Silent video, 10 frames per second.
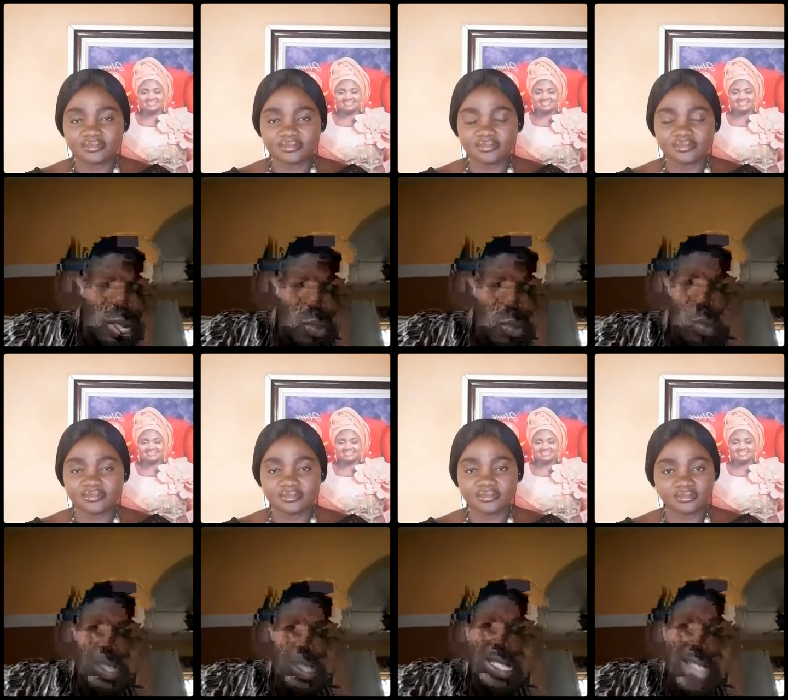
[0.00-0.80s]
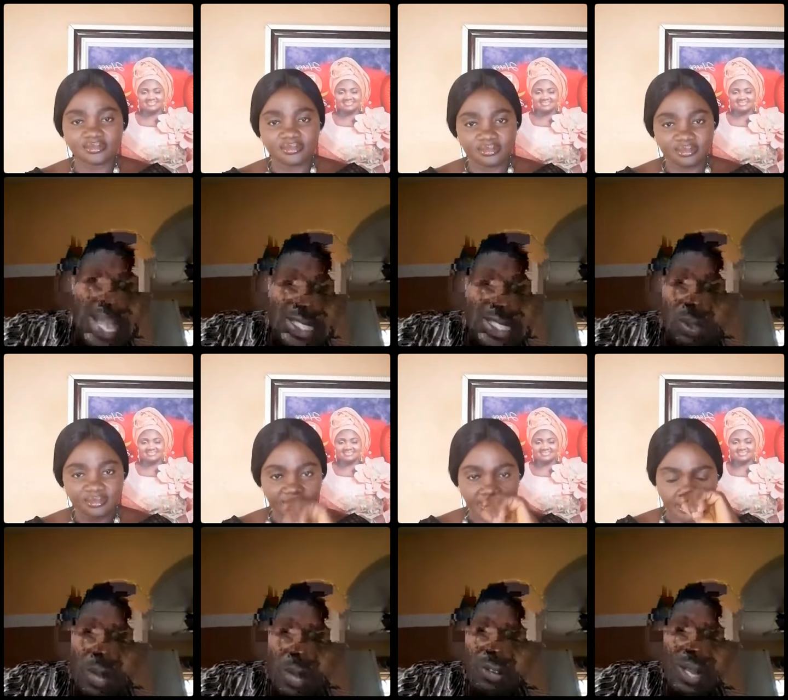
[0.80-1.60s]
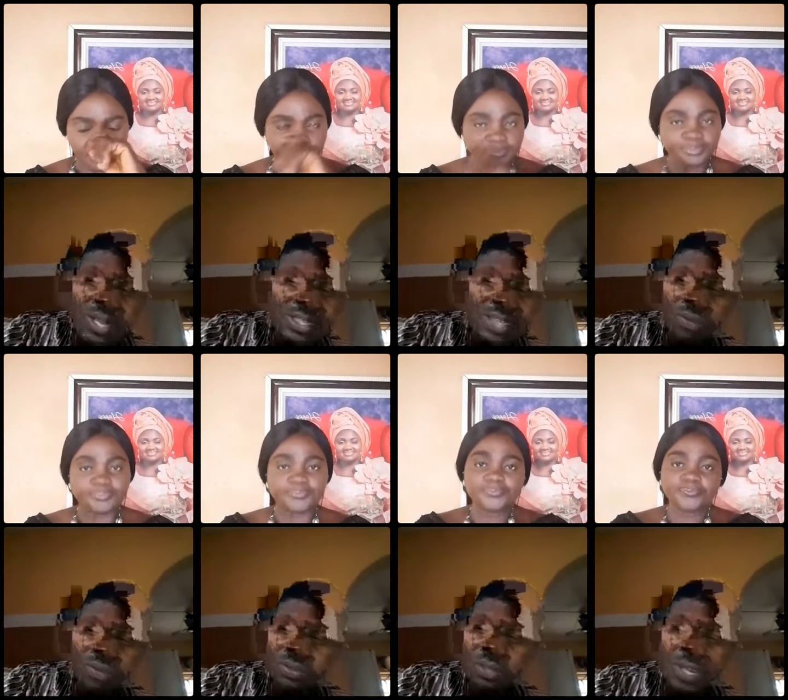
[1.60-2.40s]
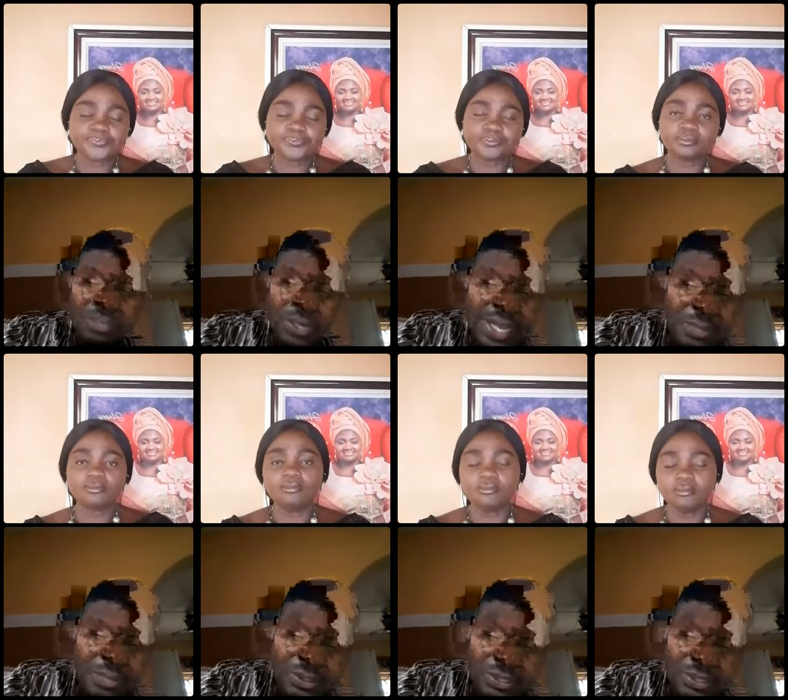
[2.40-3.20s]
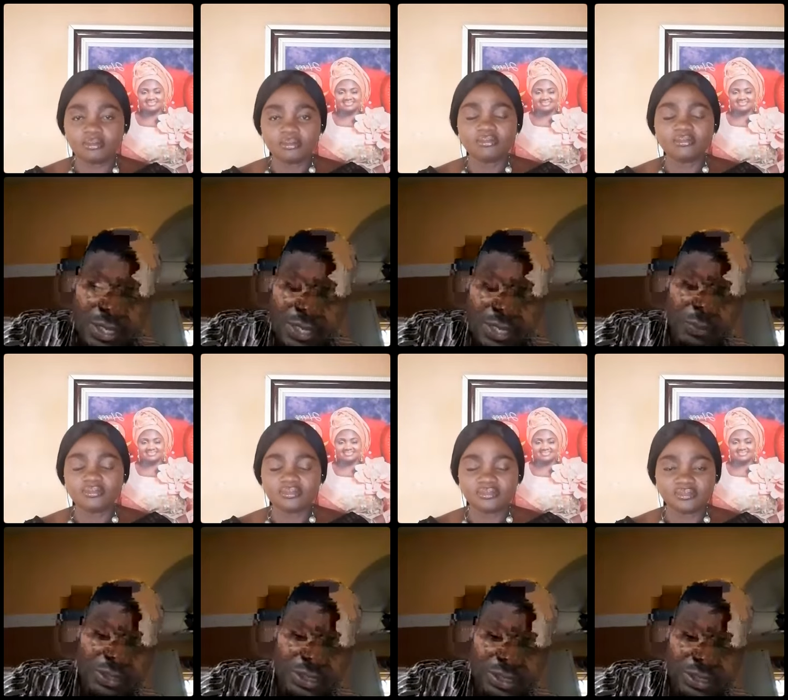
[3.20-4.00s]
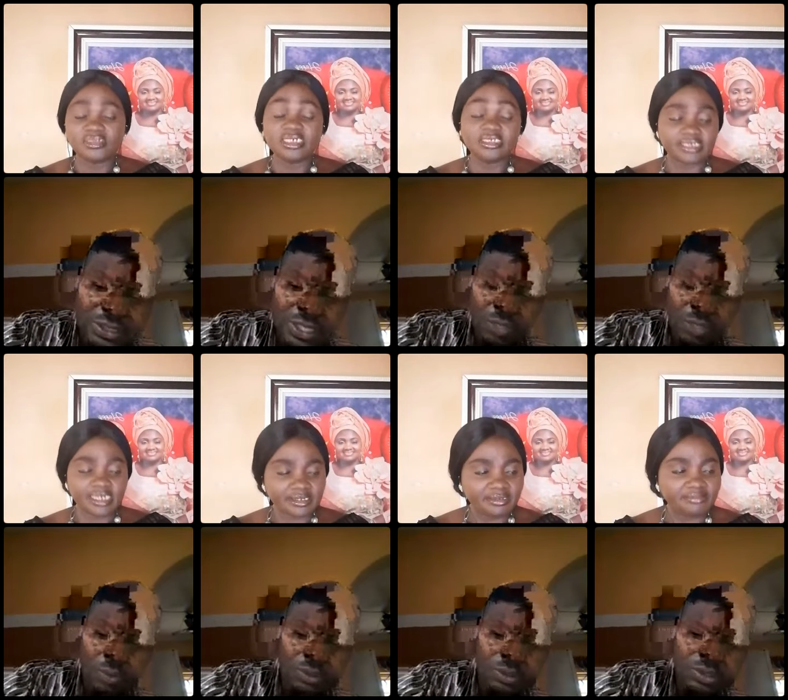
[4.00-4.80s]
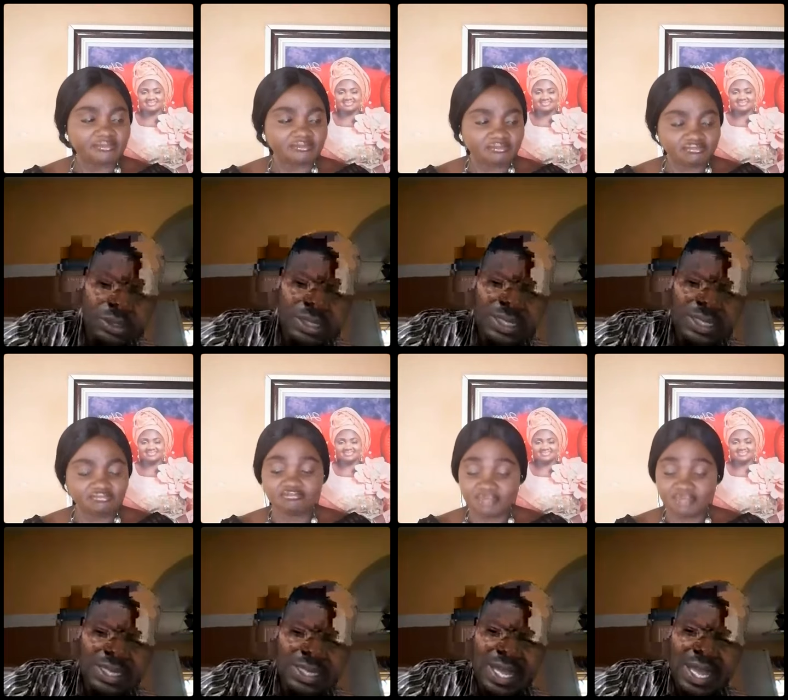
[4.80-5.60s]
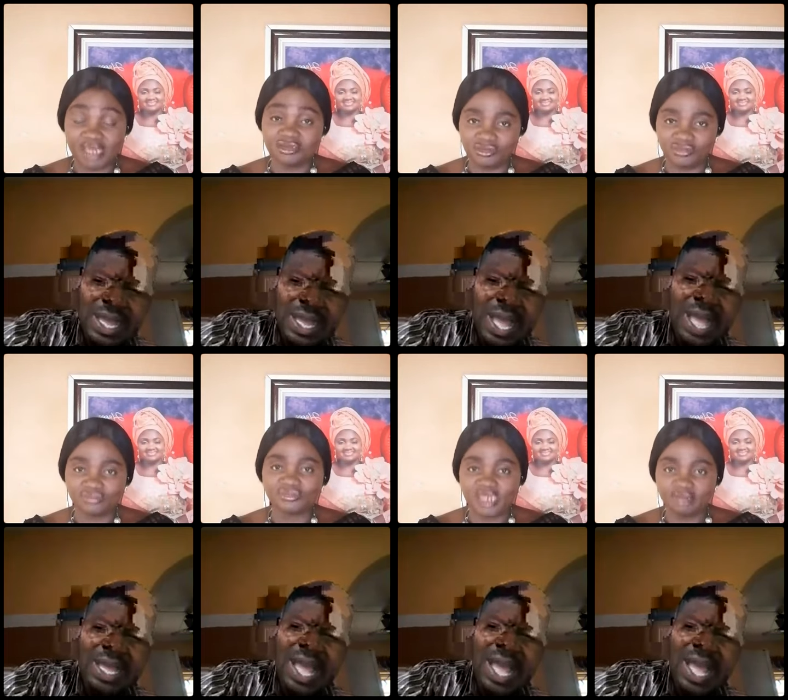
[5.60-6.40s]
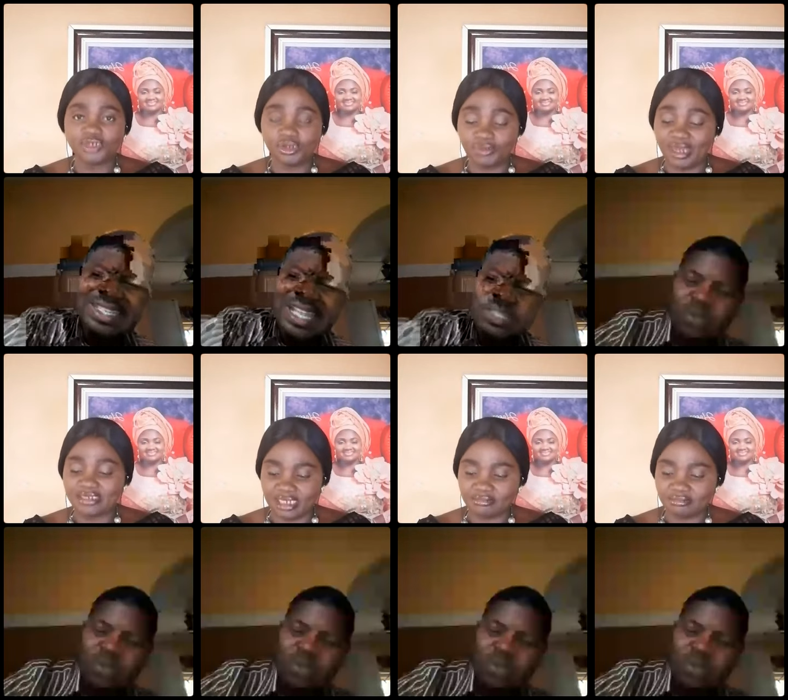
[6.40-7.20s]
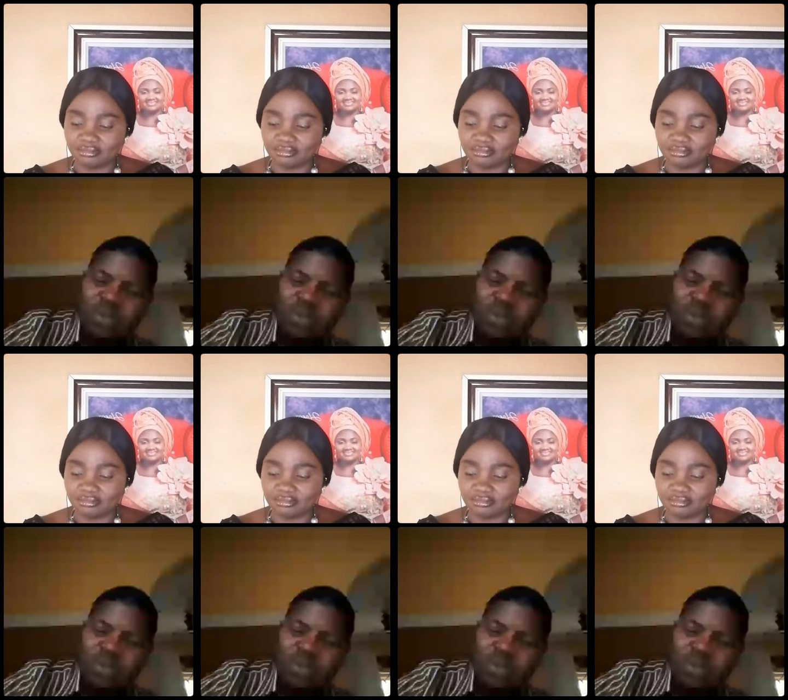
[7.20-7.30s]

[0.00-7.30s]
Speaker 1: we would be dead to every other thing that would normally bother any person, any other person in the world. Yeah.
Speaker 2: Thank you. Yeah, you're right, sir.